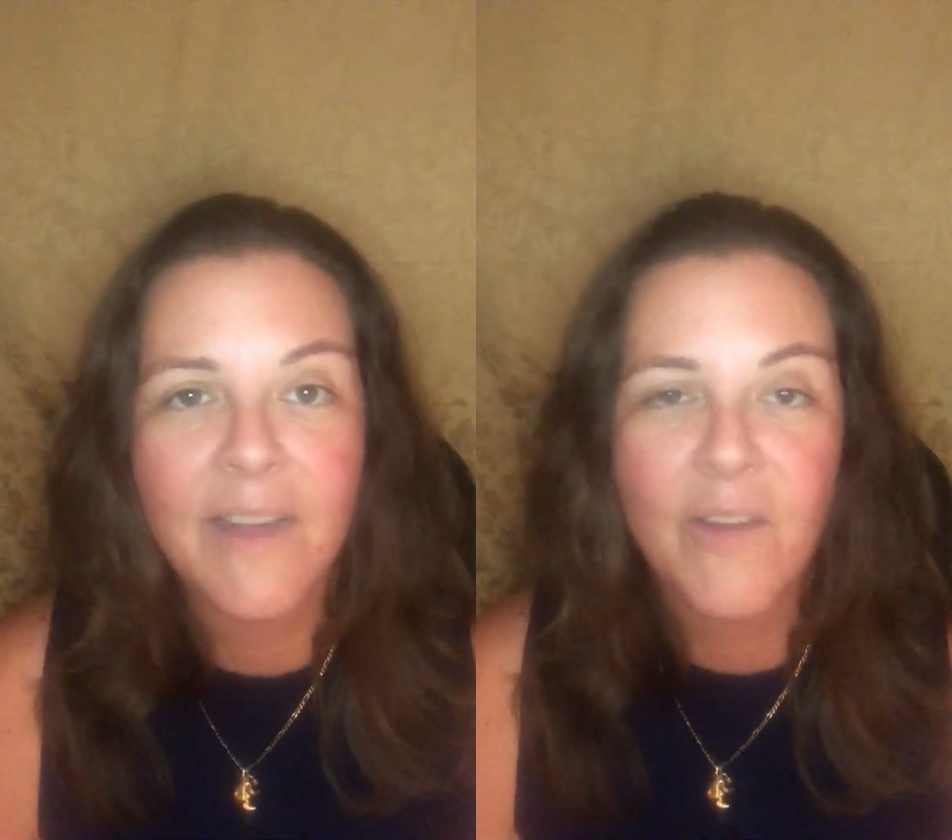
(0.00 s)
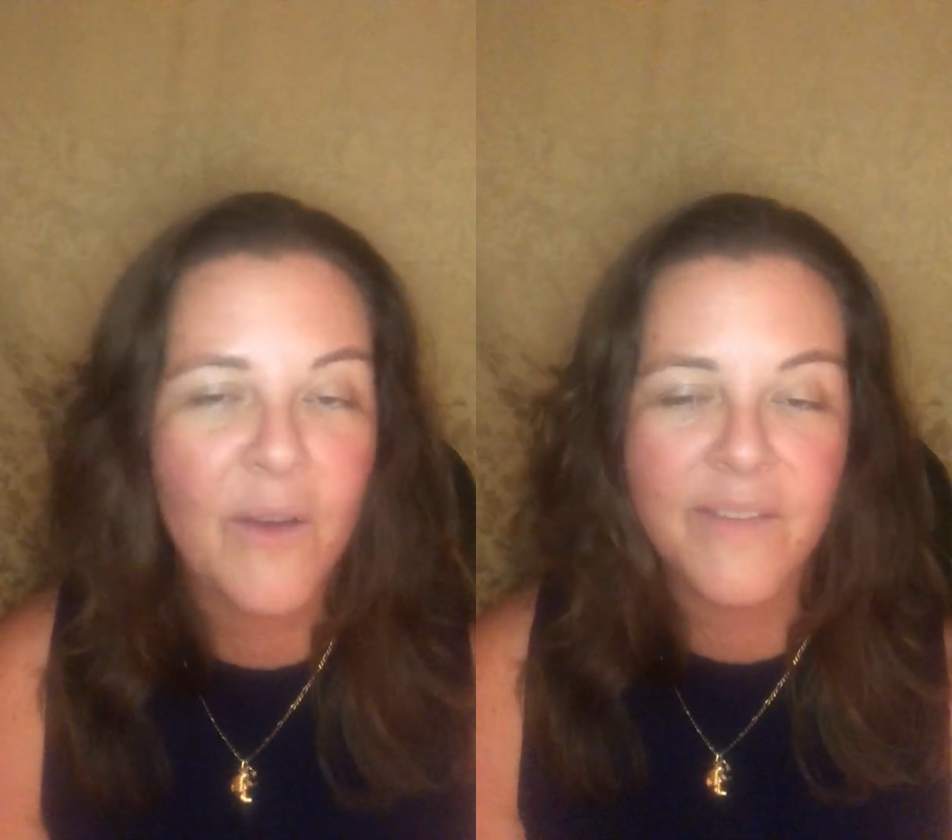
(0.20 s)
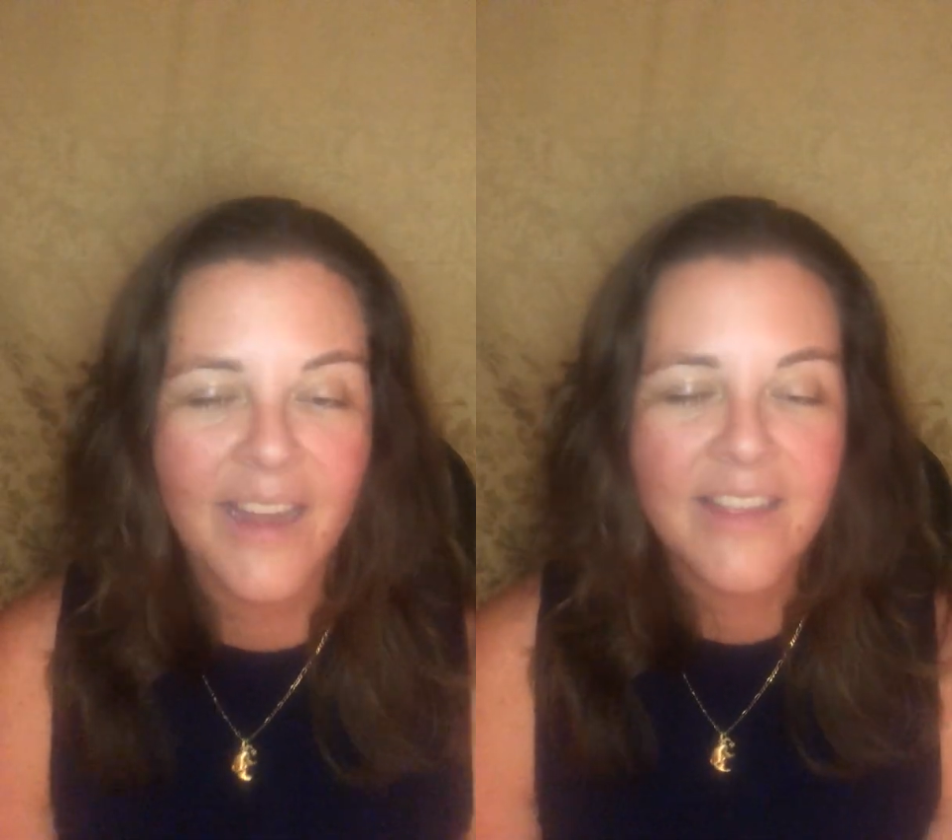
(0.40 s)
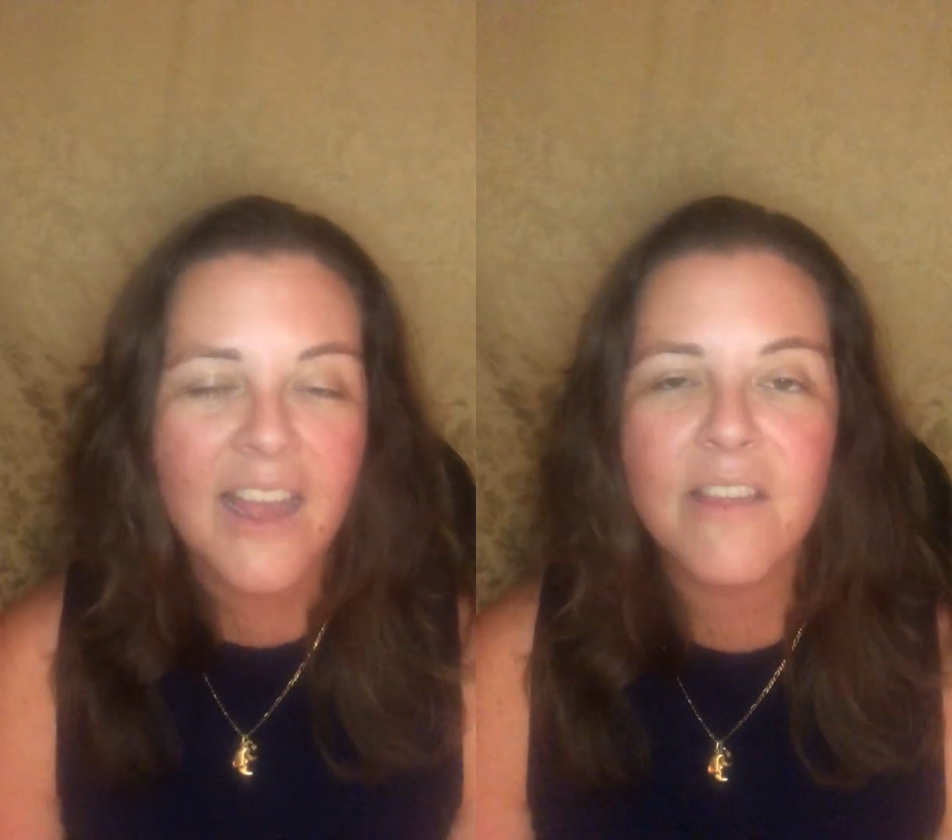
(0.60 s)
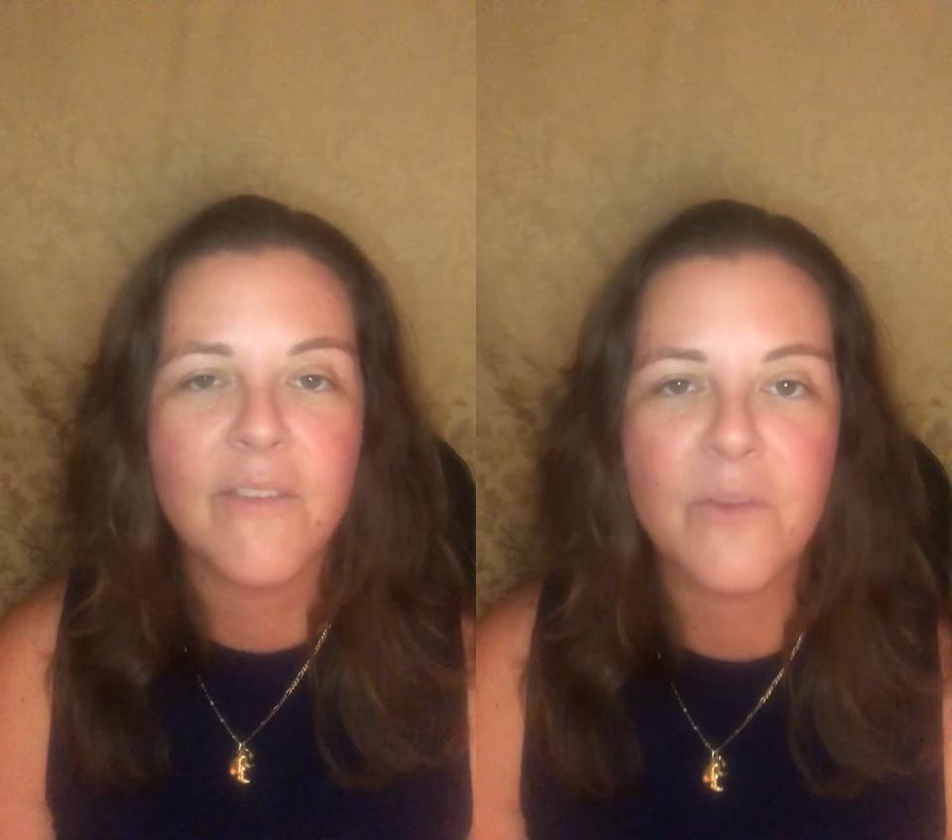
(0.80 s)
I've got
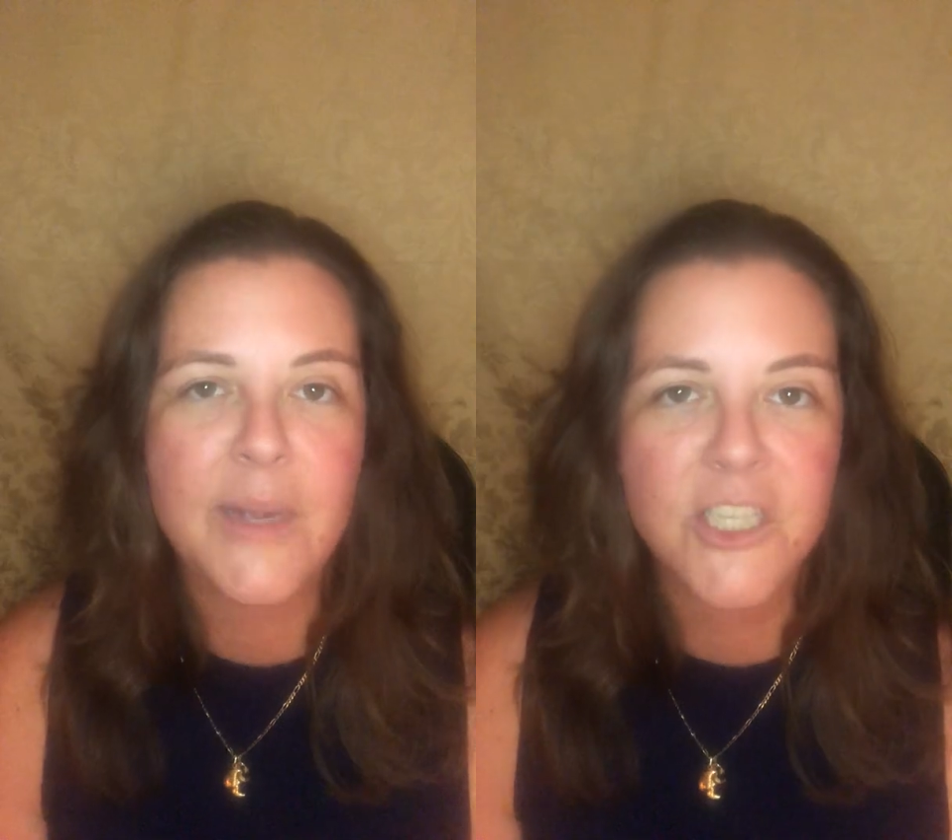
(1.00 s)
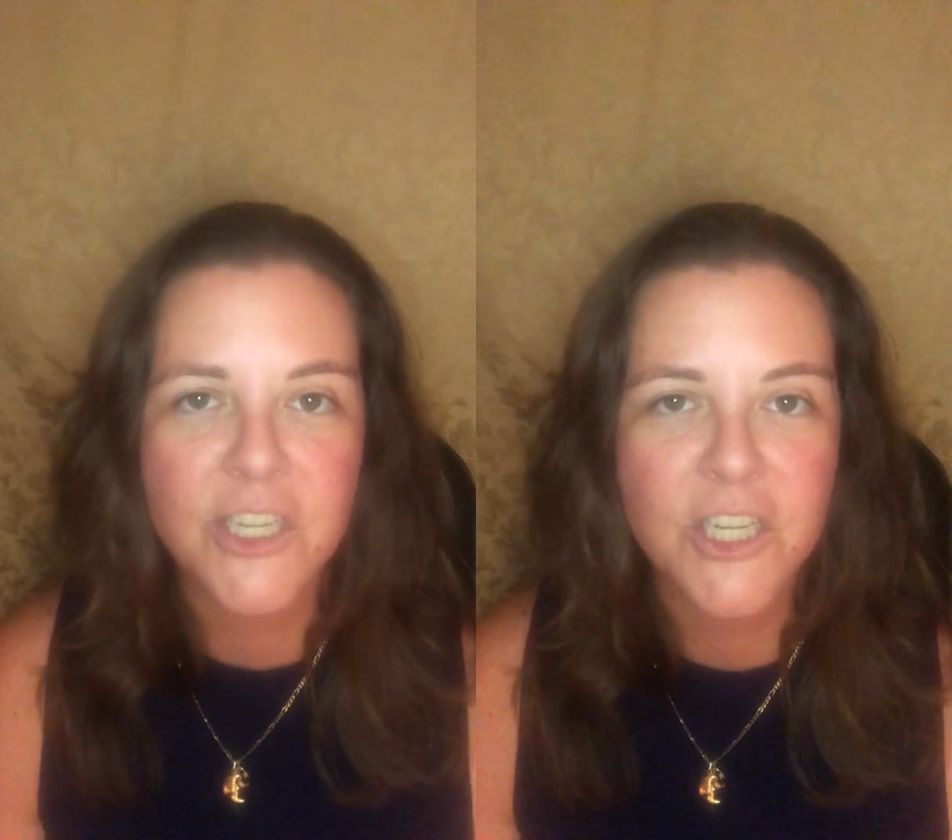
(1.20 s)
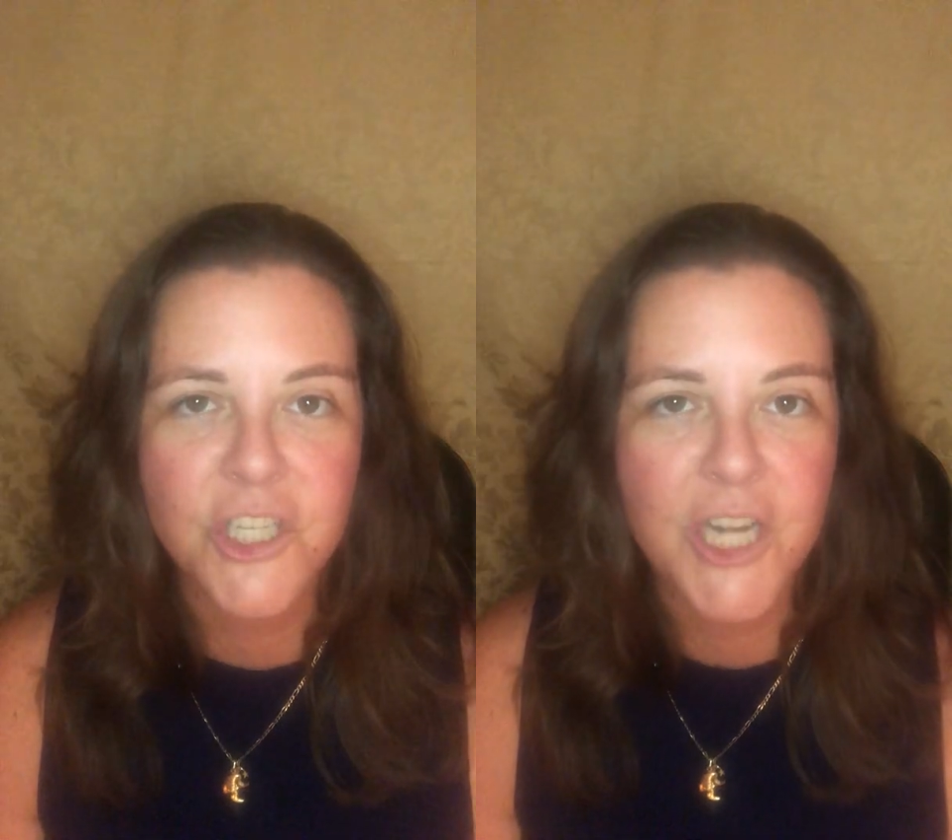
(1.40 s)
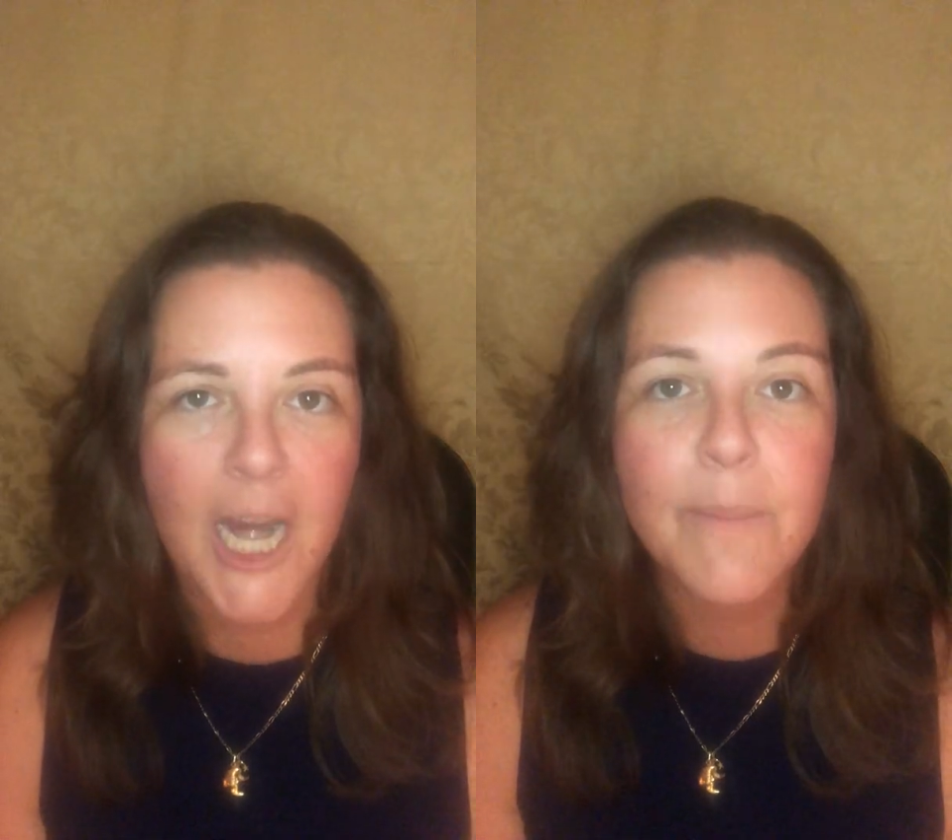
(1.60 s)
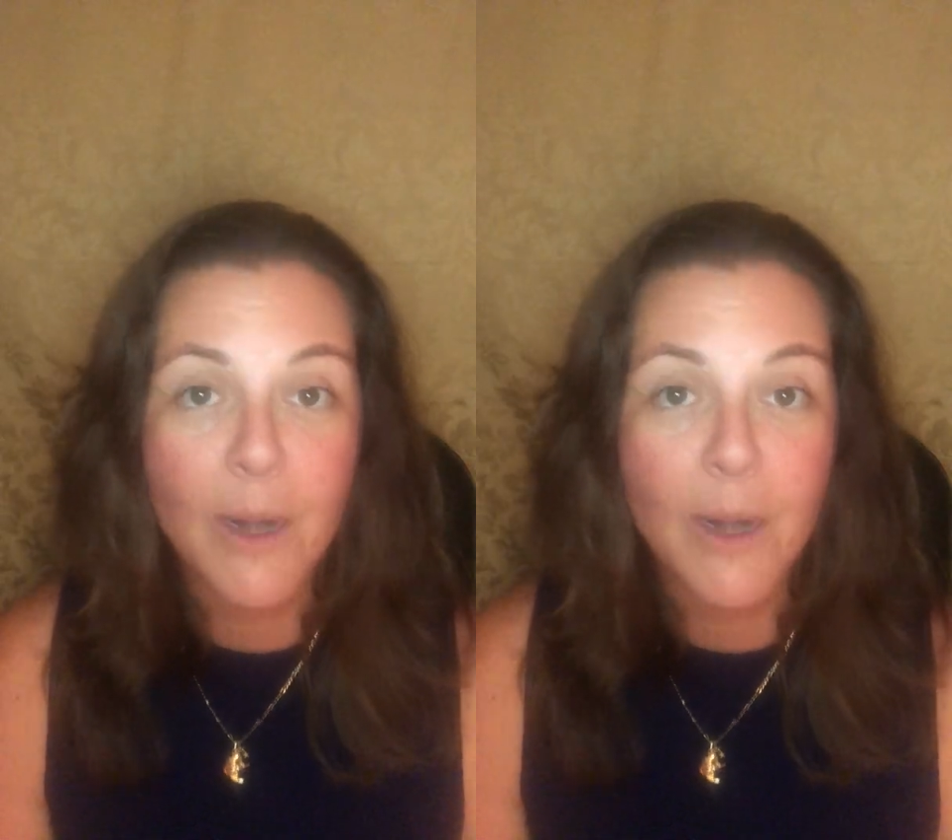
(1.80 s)
tons of information to share,